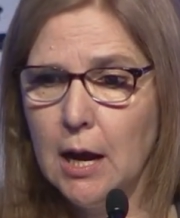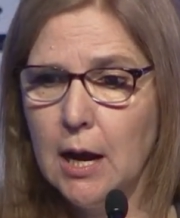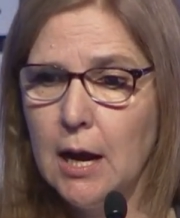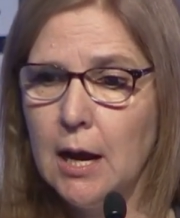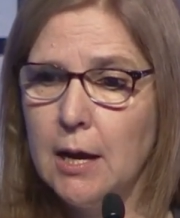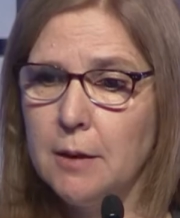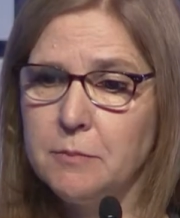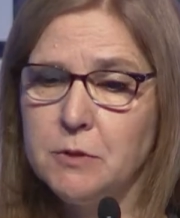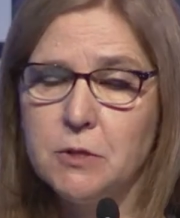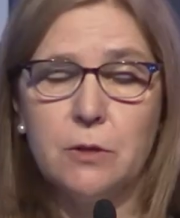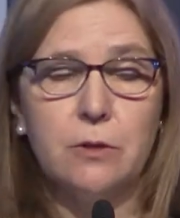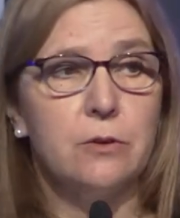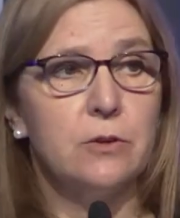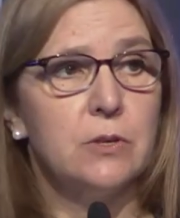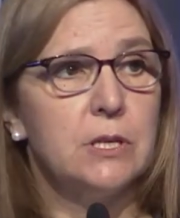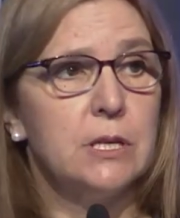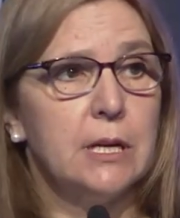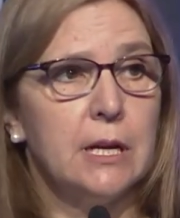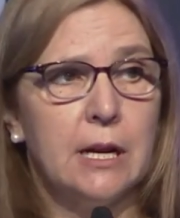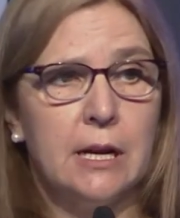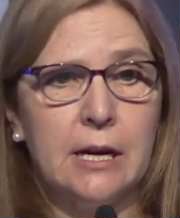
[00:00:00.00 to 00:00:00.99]
Um, so they're
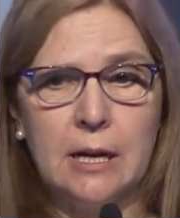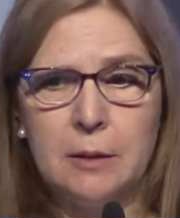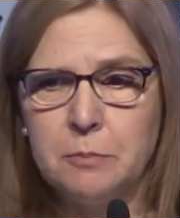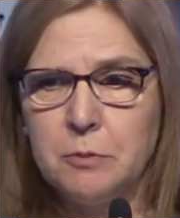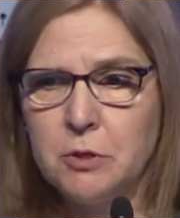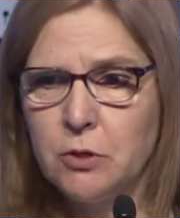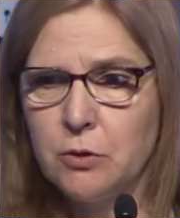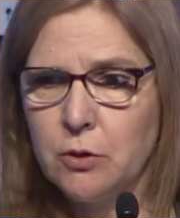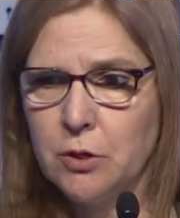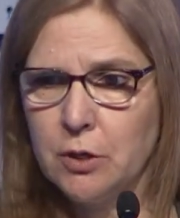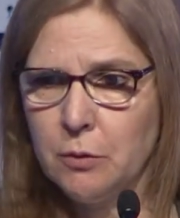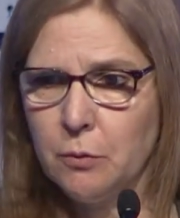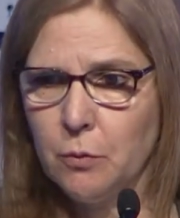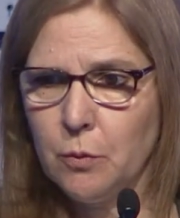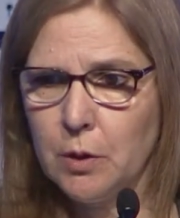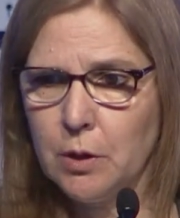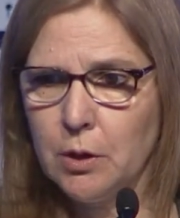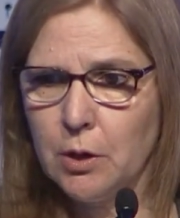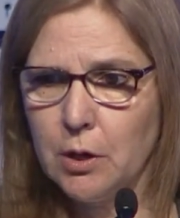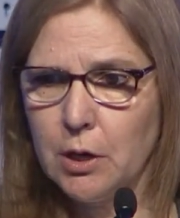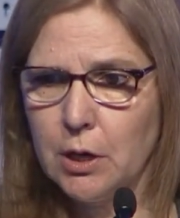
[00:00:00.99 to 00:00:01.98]
seeing an upturn in
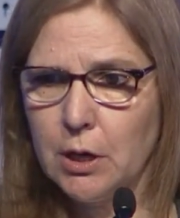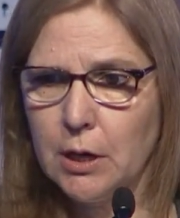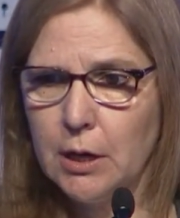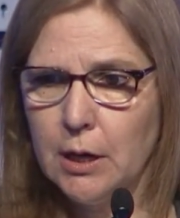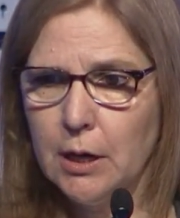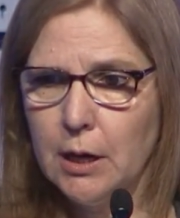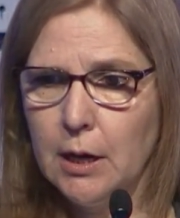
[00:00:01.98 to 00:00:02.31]
work.